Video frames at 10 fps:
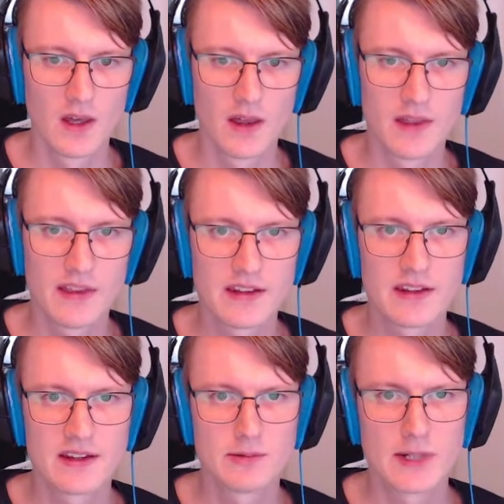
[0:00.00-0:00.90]
Then
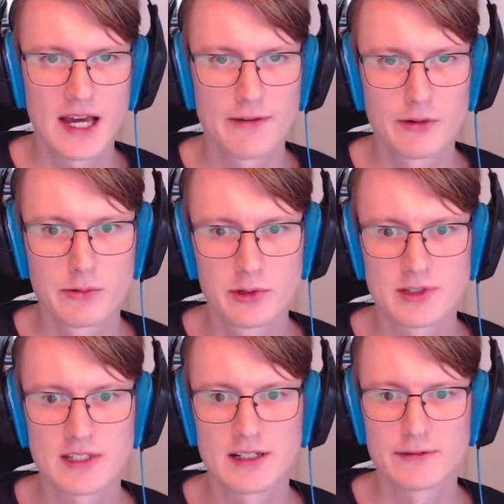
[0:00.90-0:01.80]
we have a root
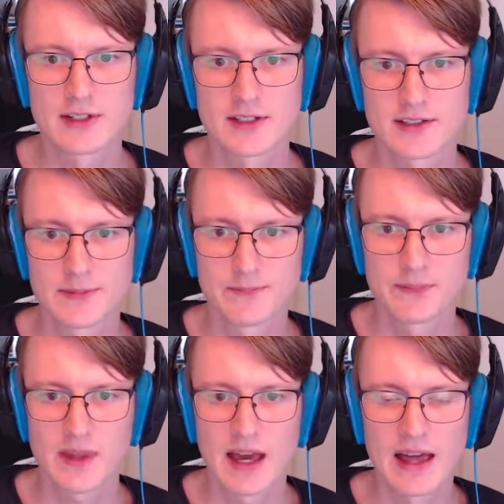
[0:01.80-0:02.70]
certificate.
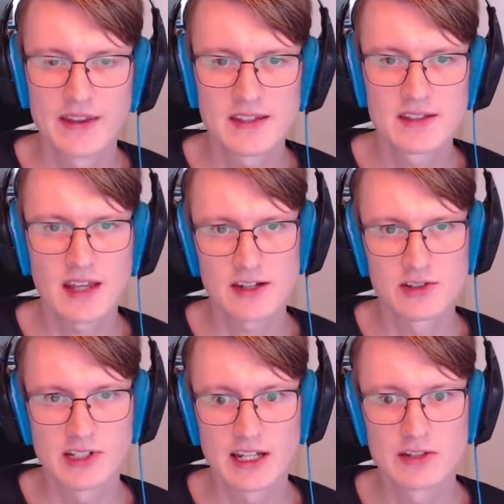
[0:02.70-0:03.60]
And this is
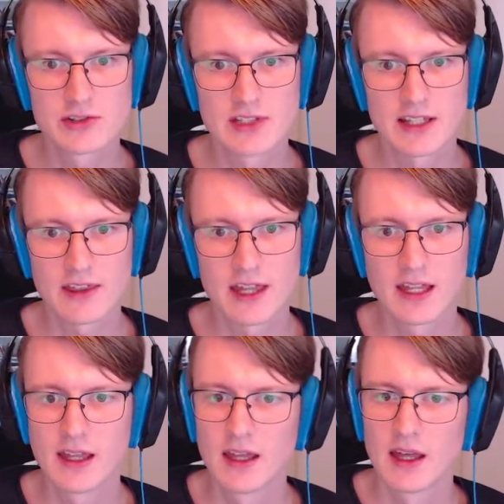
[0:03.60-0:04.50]
actually an interesting
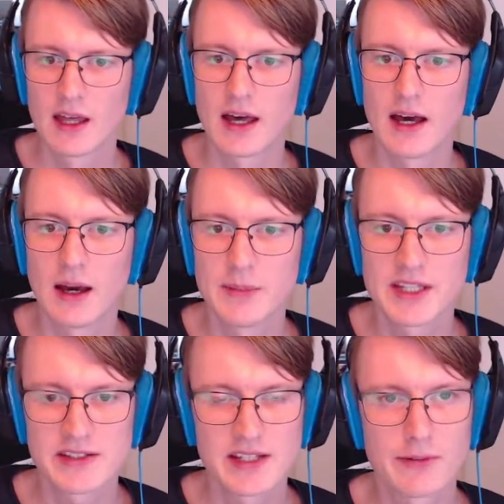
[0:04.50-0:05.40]
thing
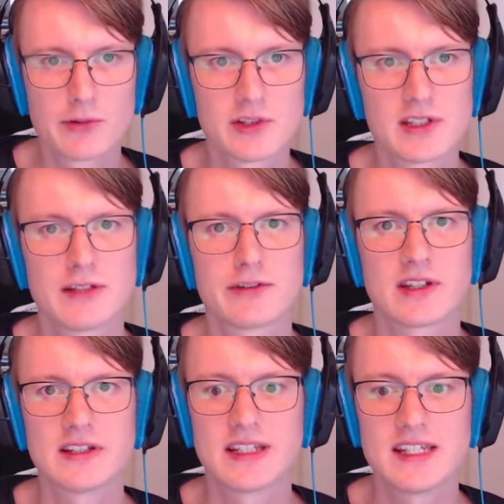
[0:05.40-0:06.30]
because that root
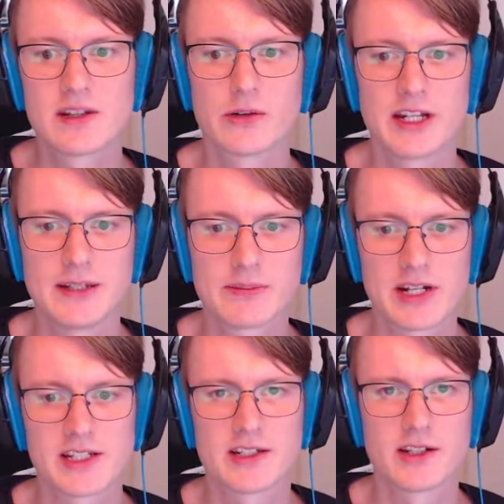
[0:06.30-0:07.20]
certificate is already
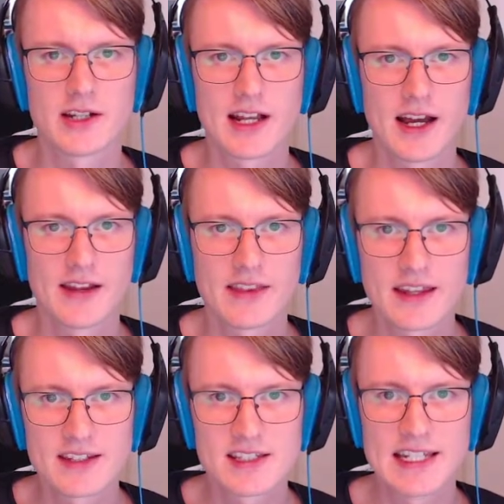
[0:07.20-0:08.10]
present on the client.
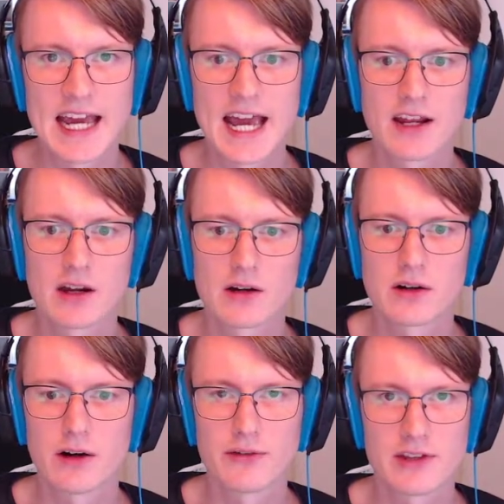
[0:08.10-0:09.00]
That is the anchor
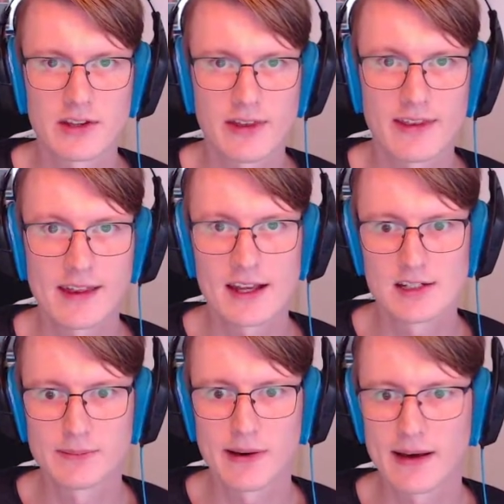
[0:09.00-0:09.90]
of the
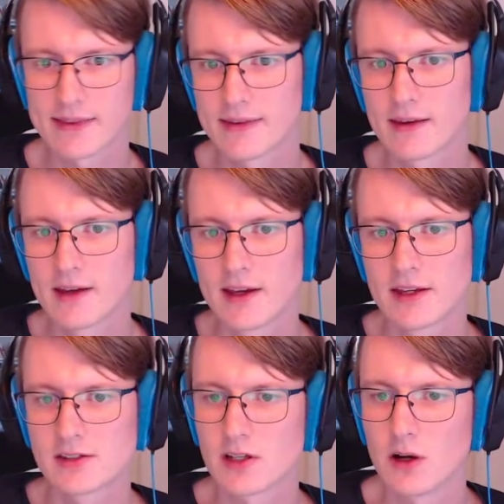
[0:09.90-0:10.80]
authentication path.
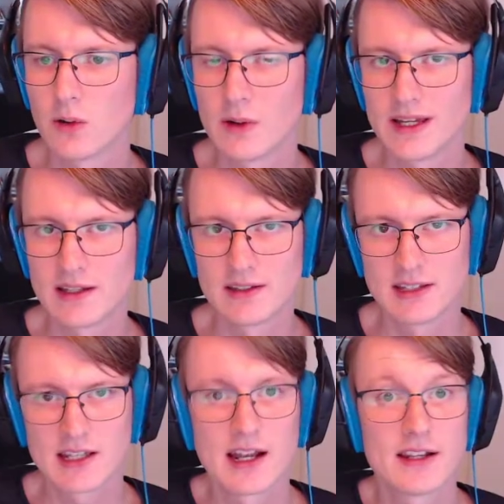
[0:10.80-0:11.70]
So
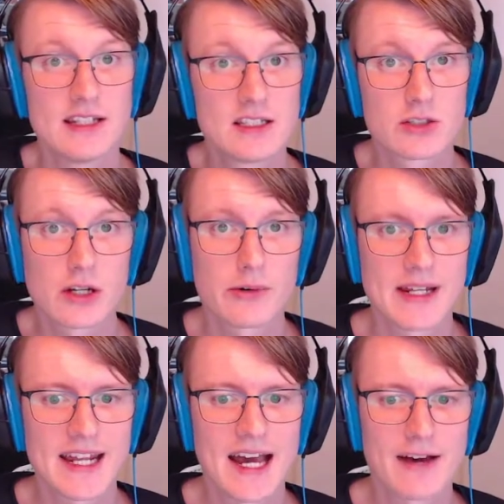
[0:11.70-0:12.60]
the client needs to
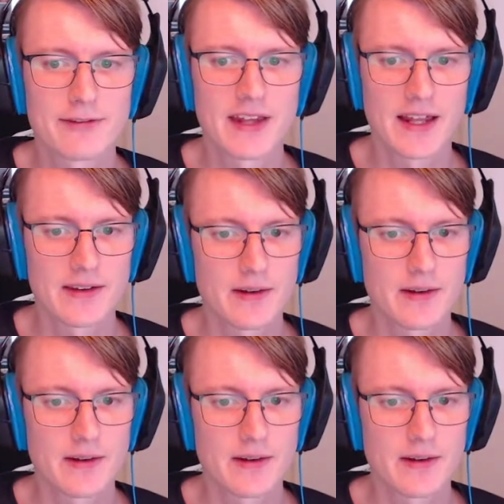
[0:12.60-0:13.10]
already have that.